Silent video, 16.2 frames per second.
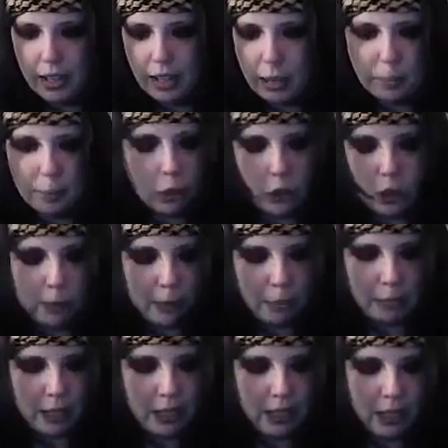am a hermit
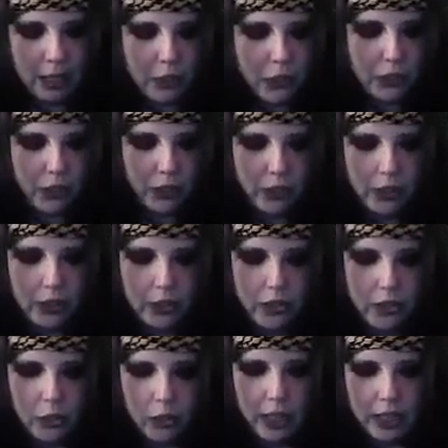by nature,
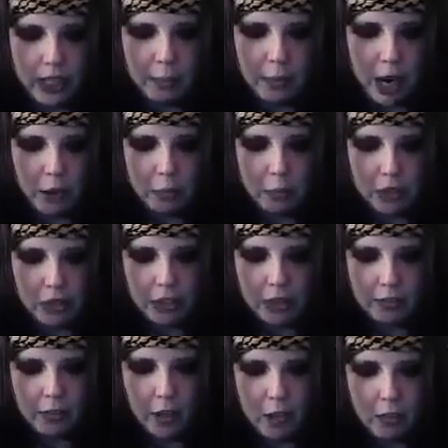so like I'm not really
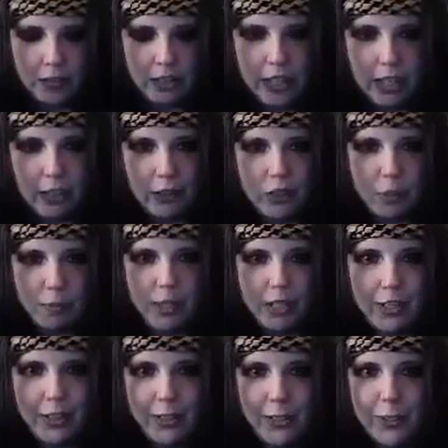involved in the
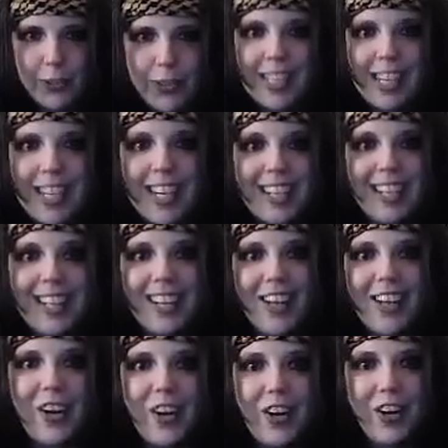LGBTQ scene
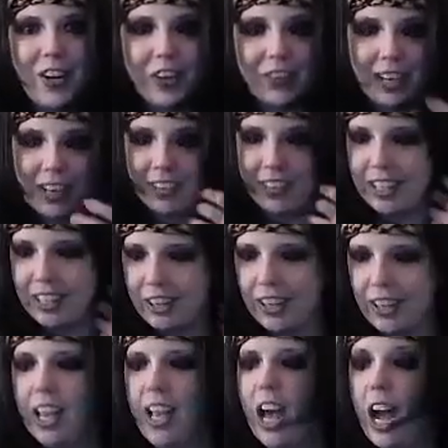around here.